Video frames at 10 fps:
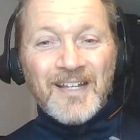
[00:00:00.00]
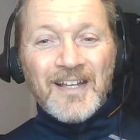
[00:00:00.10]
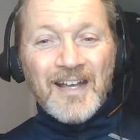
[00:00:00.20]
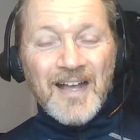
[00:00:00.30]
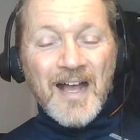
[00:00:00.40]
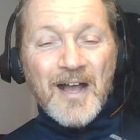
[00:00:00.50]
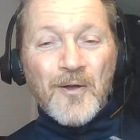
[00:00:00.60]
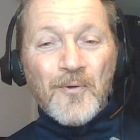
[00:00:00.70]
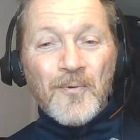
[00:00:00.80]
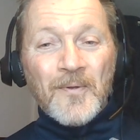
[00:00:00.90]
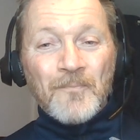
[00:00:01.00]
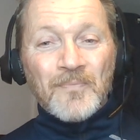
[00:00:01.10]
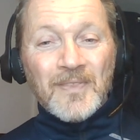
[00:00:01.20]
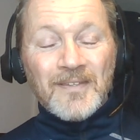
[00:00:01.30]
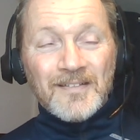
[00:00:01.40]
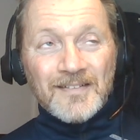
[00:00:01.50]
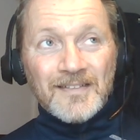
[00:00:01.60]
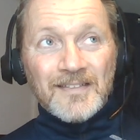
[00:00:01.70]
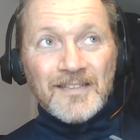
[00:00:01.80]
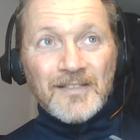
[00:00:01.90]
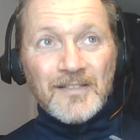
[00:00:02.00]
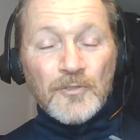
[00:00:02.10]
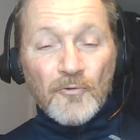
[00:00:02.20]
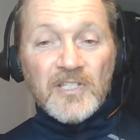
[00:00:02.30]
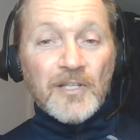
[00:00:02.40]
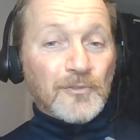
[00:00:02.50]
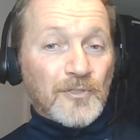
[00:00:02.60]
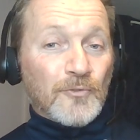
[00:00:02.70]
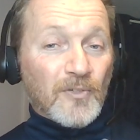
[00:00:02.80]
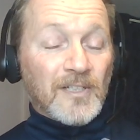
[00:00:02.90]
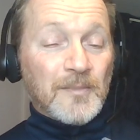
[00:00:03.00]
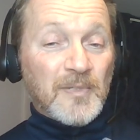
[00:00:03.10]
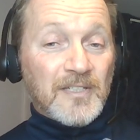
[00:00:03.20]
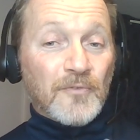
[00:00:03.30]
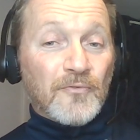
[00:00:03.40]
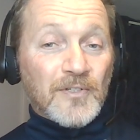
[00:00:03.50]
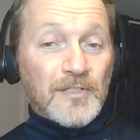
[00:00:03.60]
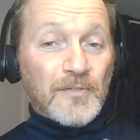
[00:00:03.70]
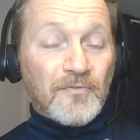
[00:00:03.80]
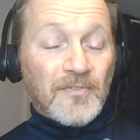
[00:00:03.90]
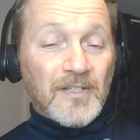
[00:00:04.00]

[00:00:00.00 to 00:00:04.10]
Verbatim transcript: how uh, your results could really be different if